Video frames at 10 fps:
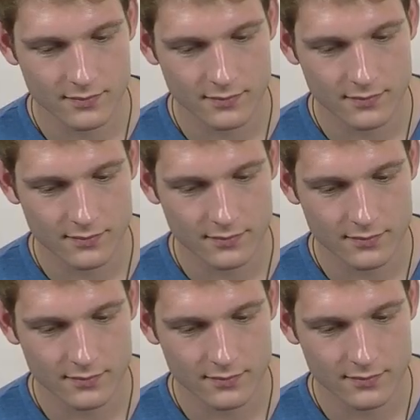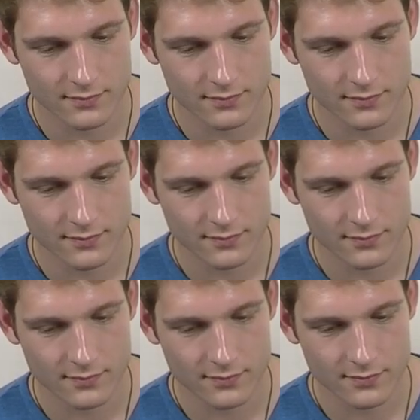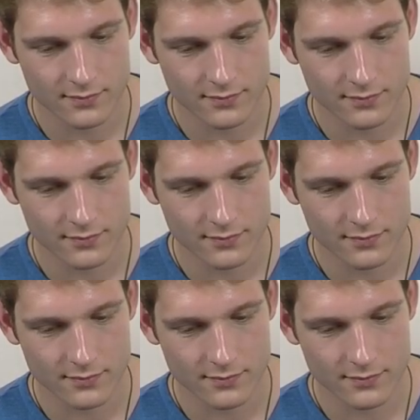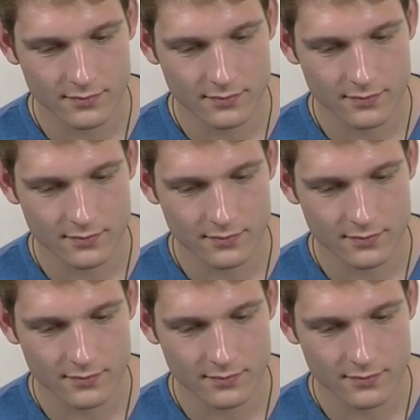[no speech]